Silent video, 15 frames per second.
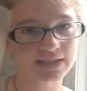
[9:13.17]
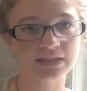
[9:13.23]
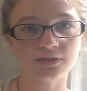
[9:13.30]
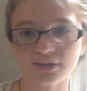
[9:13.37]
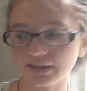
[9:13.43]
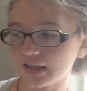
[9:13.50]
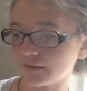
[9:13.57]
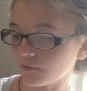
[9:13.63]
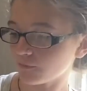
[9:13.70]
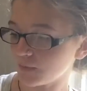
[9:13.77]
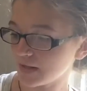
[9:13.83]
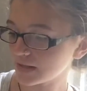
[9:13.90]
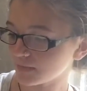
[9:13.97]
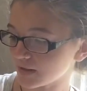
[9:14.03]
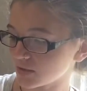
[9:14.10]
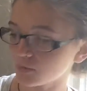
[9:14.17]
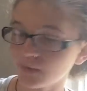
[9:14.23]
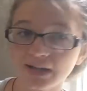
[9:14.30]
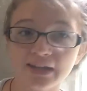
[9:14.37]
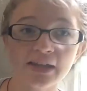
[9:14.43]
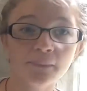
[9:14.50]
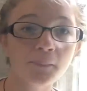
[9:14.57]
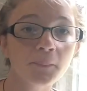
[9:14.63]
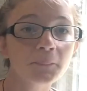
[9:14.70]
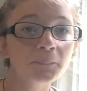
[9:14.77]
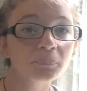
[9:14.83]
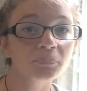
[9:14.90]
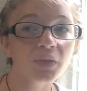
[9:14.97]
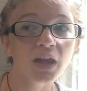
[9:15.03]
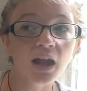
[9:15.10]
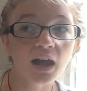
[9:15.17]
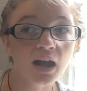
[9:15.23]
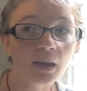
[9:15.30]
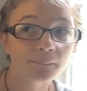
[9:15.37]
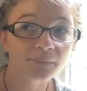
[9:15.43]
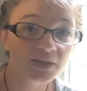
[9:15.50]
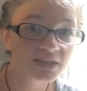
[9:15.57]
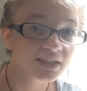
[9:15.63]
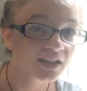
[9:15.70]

is The Secret Life of Bees by Soo-Monk Kim. This